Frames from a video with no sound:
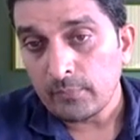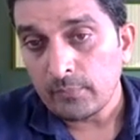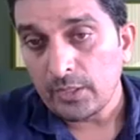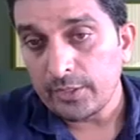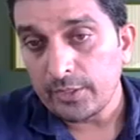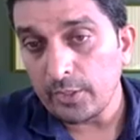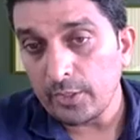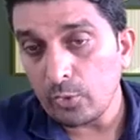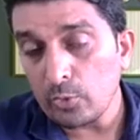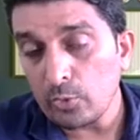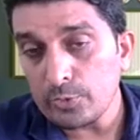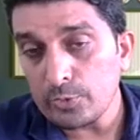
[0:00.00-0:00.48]

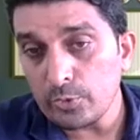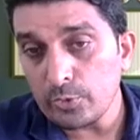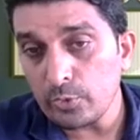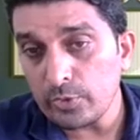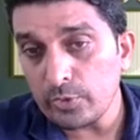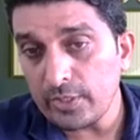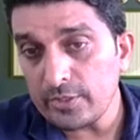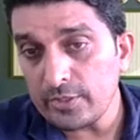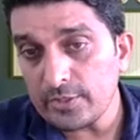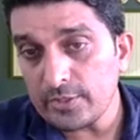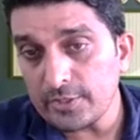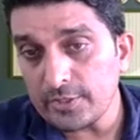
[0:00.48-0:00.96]
here also you
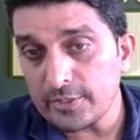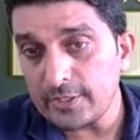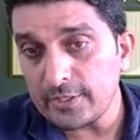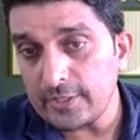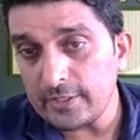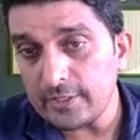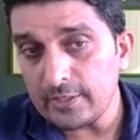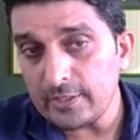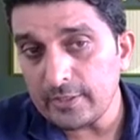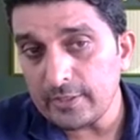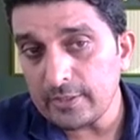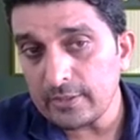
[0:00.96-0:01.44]
can
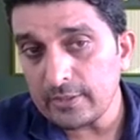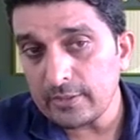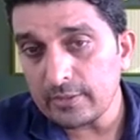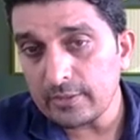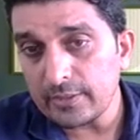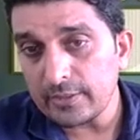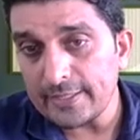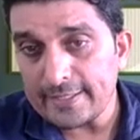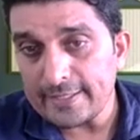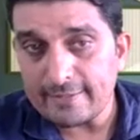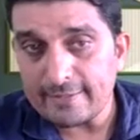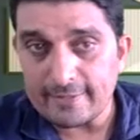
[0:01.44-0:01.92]
see
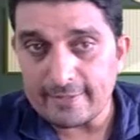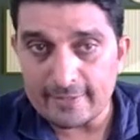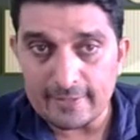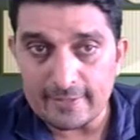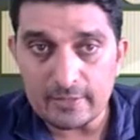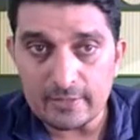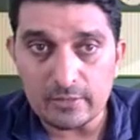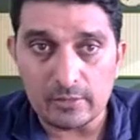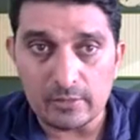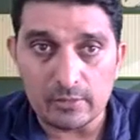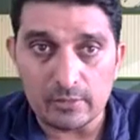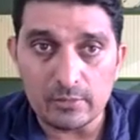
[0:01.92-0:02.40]

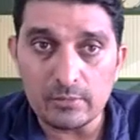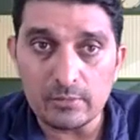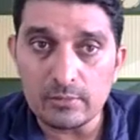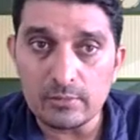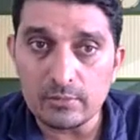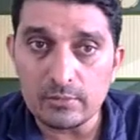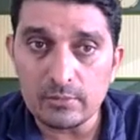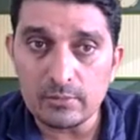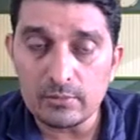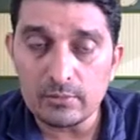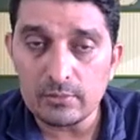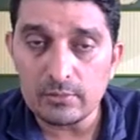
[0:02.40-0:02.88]

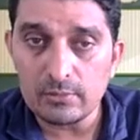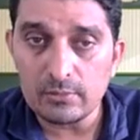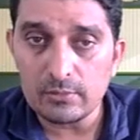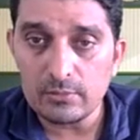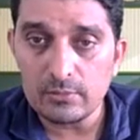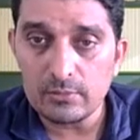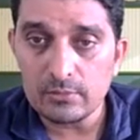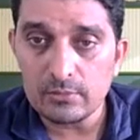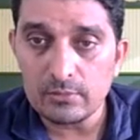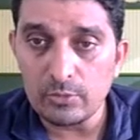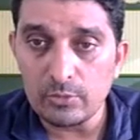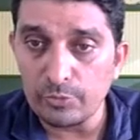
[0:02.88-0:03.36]
internal
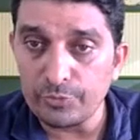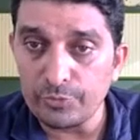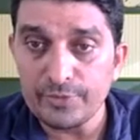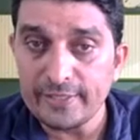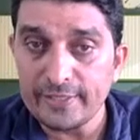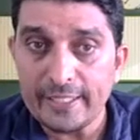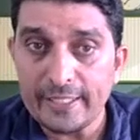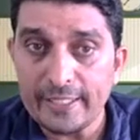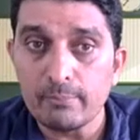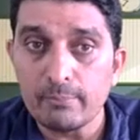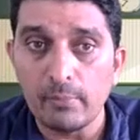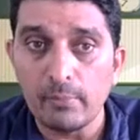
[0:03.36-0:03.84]
of
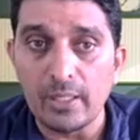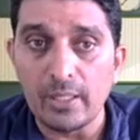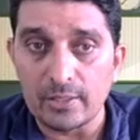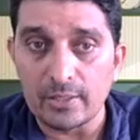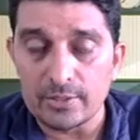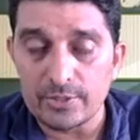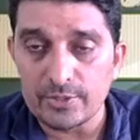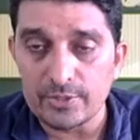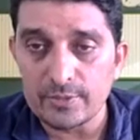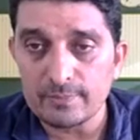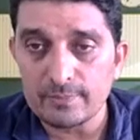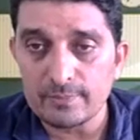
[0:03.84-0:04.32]
10
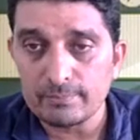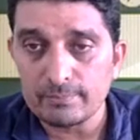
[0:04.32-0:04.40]
marks.